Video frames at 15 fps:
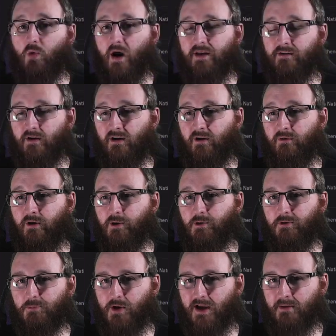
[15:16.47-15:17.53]
and not only
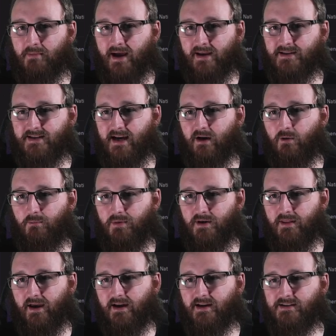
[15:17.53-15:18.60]
are we a man down, but
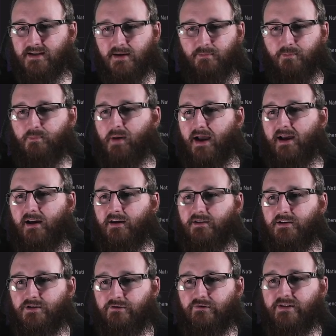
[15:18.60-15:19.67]
that is a bad
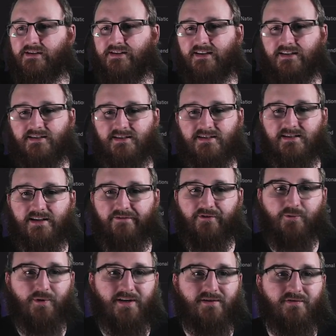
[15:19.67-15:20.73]
injury. Six to
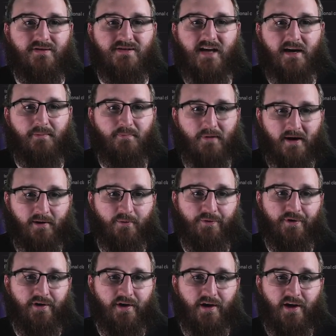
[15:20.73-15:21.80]
seven weeks for Zach
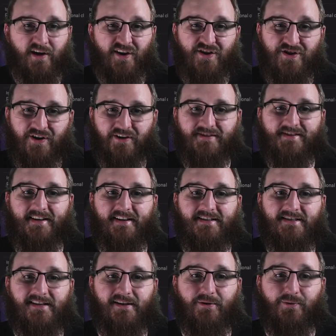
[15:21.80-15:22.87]
Brown. Not
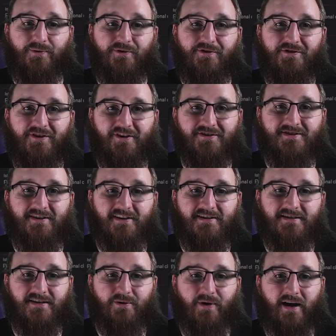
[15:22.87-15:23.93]
ideal. Not
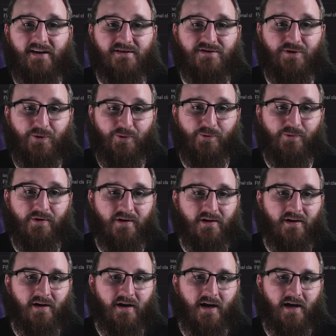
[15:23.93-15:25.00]
ideal at all.
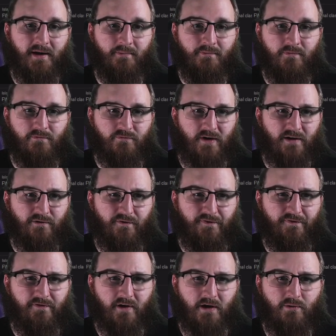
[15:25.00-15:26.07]
Um,
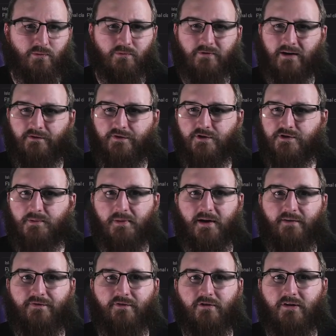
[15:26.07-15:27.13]
Ralph? Oh, Ralph used to play
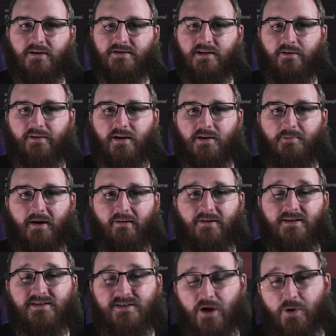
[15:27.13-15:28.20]
for uh, Southend, apparently.
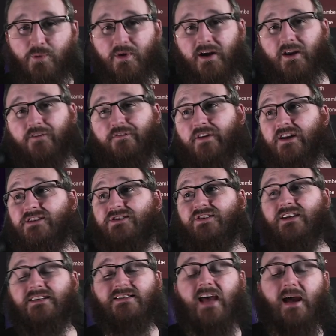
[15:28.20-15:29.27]
So we're going to finish
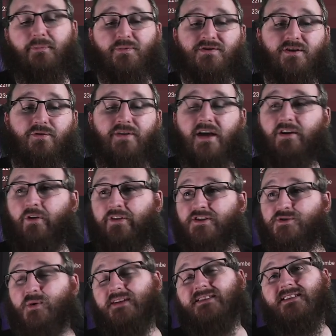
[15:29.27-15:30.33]
this episode then on the
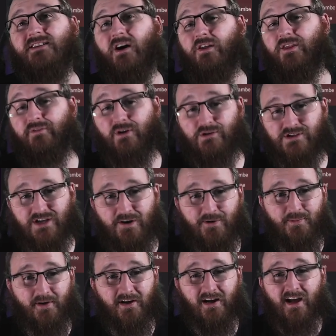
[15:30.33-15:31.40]
29th of
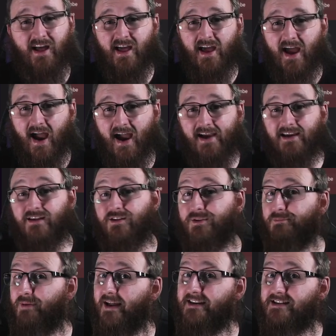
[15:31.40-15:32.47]
October,
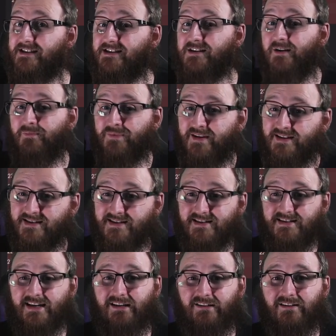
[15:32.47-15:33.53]
8th place.
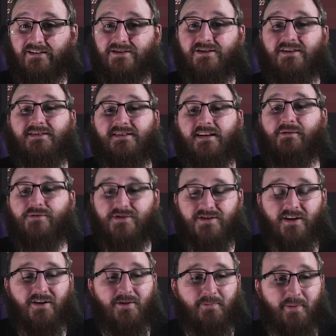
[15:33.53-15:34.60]
Still just
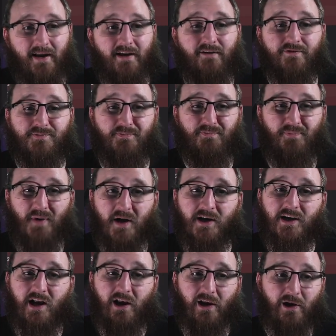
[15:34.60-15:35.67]
outside the playoffs, but
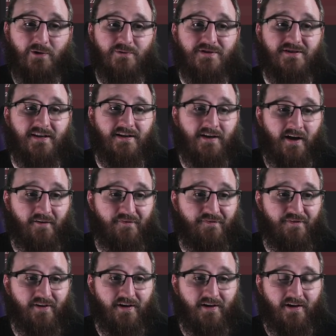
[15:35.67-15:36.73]
close
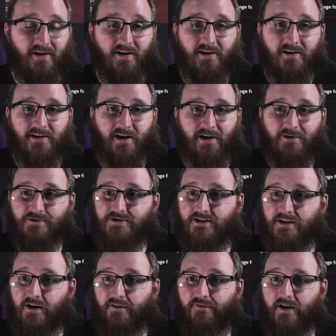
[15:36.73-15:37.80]
enough close
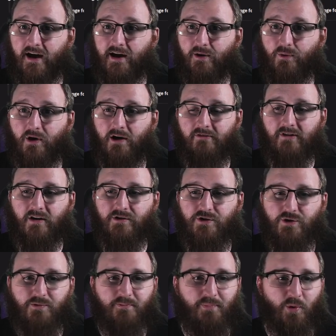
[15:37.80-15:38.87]
enough. How are our
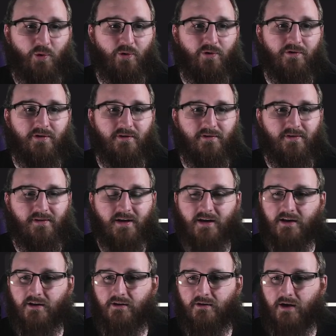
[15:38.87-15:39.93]
new board
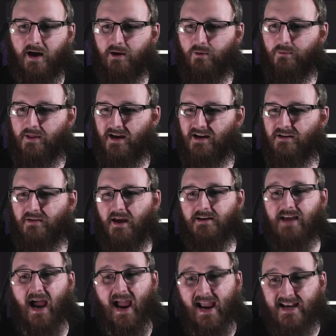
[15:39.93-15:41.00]
thinking? How they they
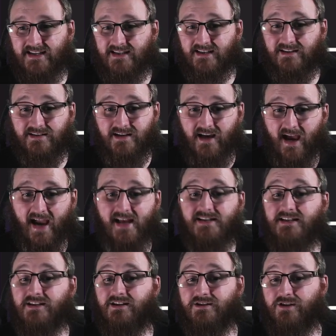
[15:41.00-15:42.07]
hated
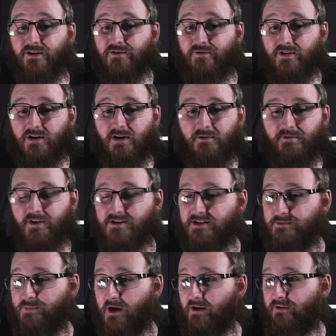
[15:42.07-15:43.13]
hated the Dover versus
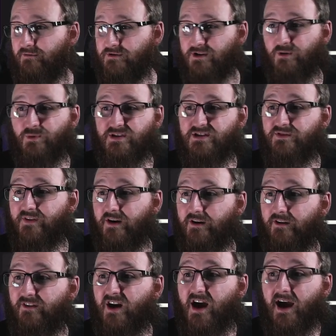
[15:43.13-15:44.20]
Bath result, which is fair
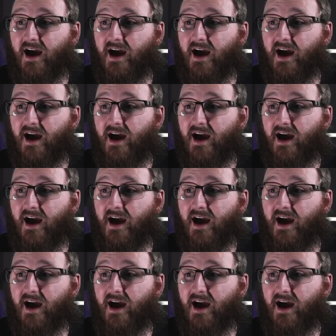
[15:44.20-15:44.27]
enough.